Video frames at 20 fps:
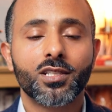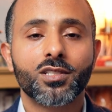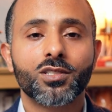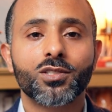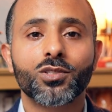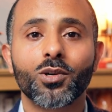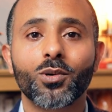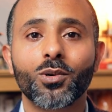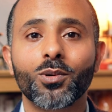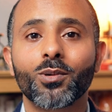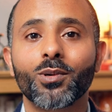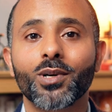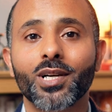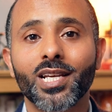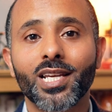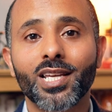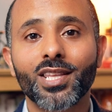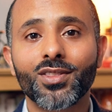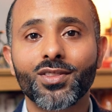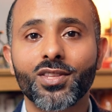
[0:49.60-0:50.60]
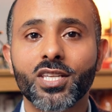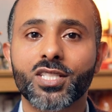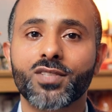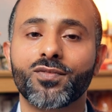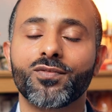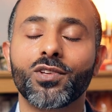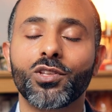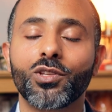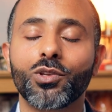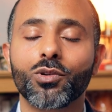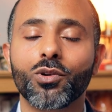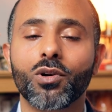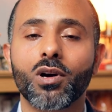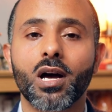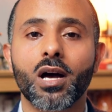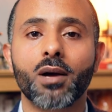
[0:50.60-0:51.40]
So in this video,